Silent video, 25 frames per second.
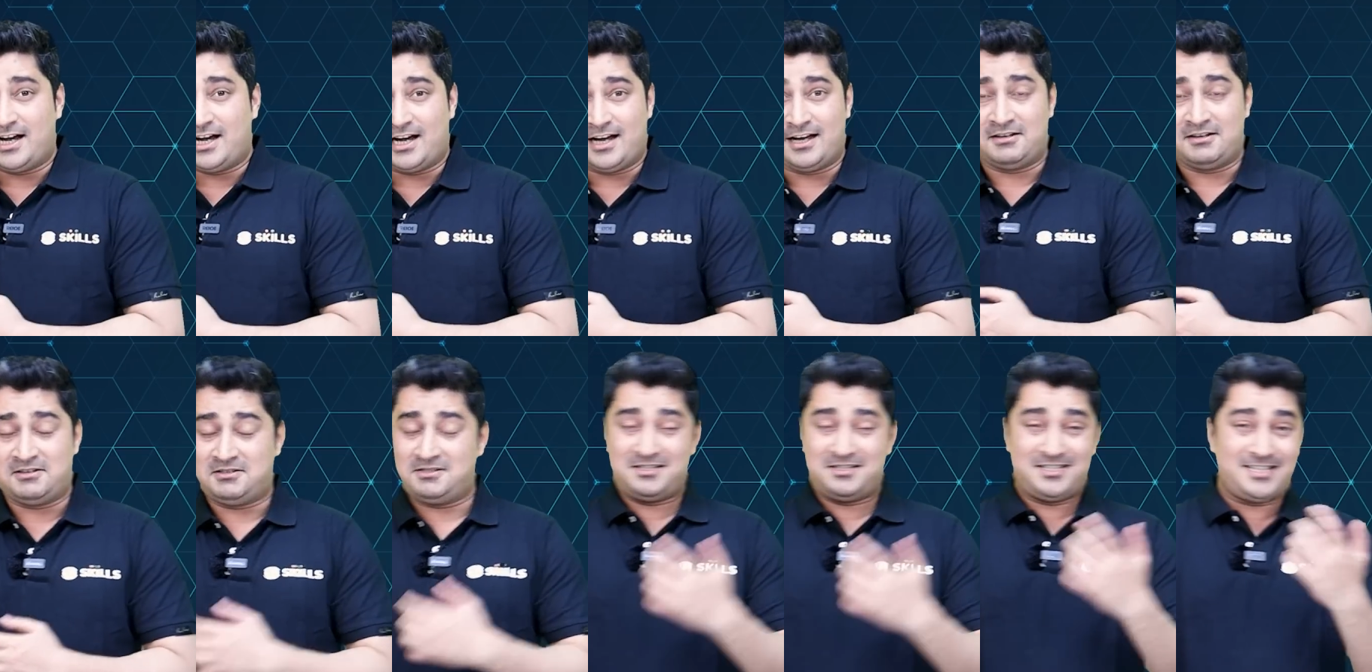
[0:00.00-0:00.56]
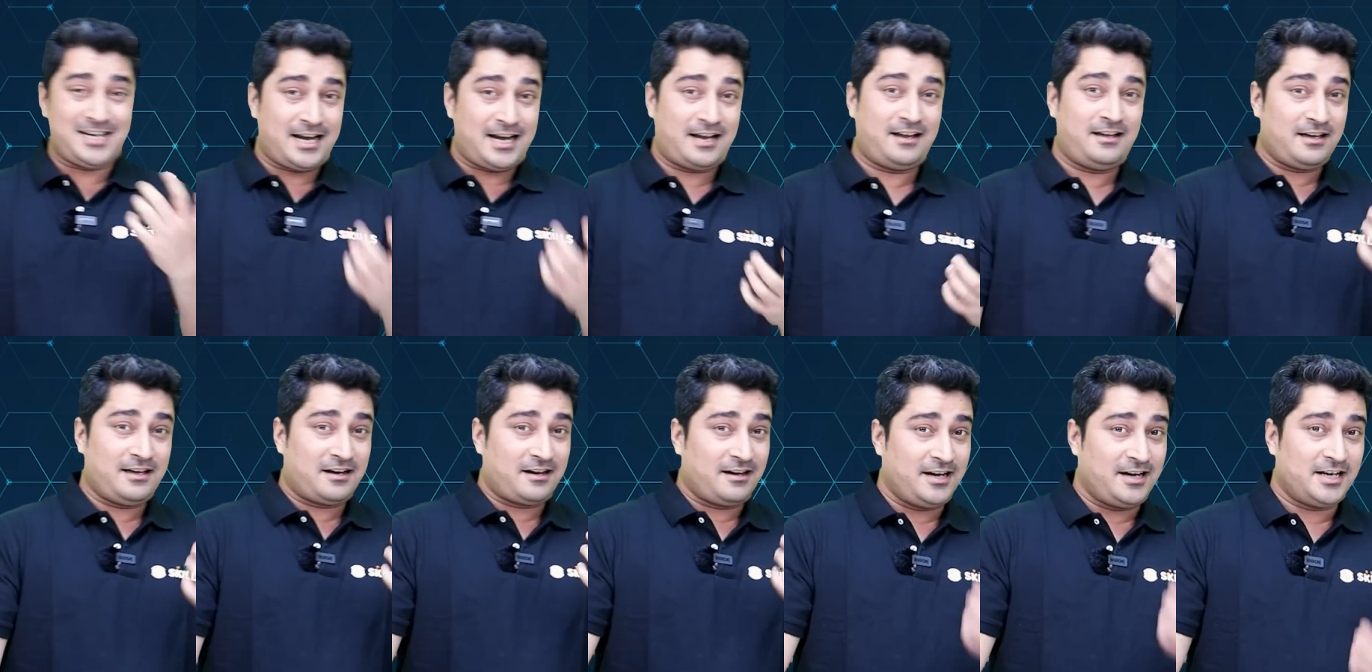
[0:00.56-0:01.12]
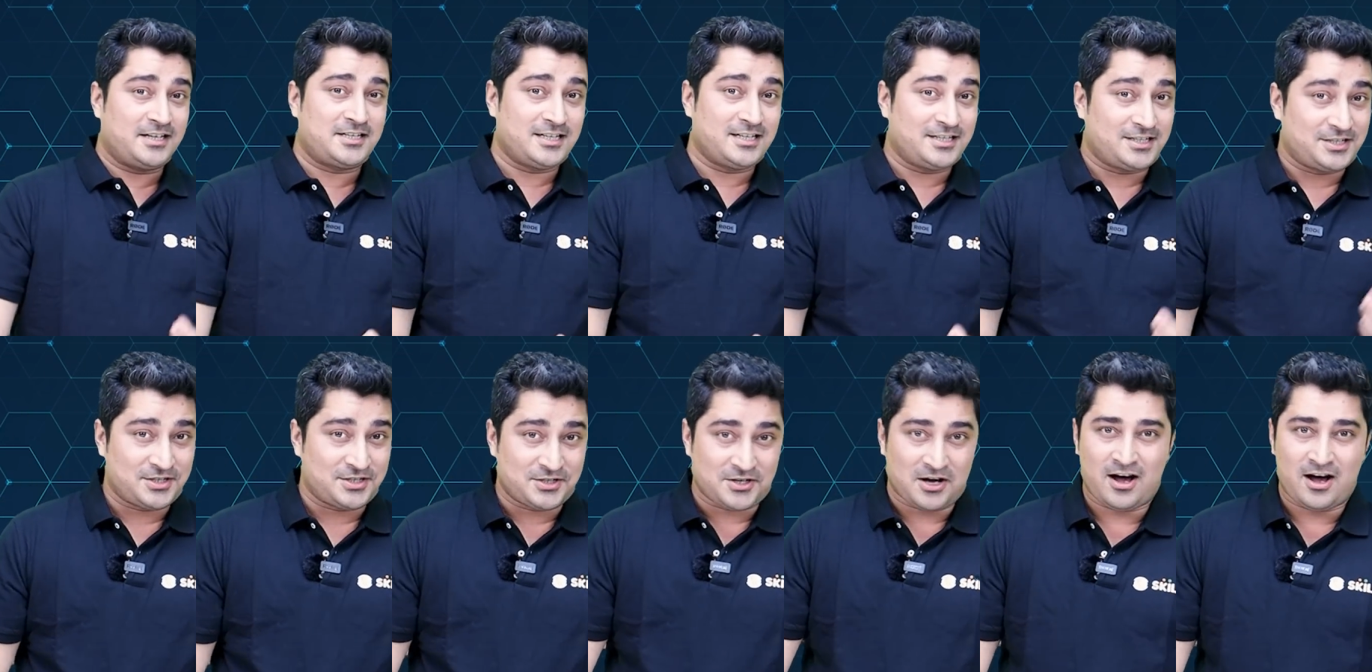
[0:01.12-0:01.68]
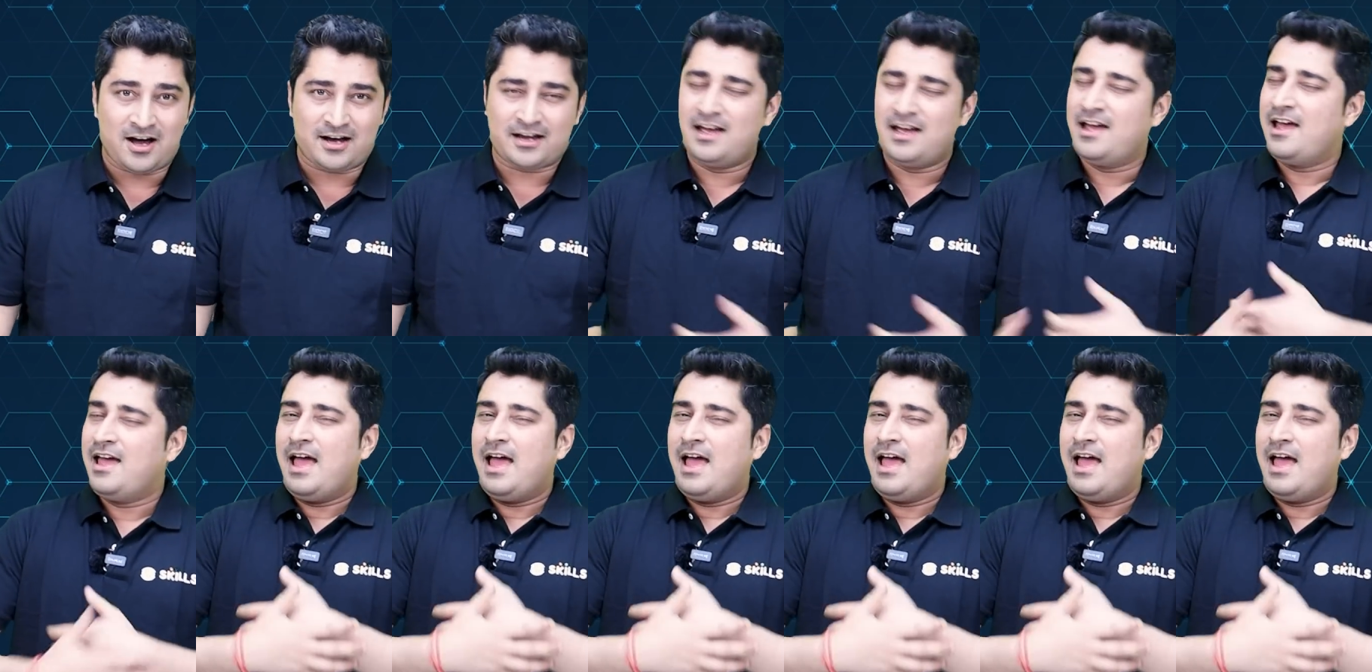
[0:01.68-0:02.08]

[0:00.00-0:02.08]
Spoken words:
a tech related talk,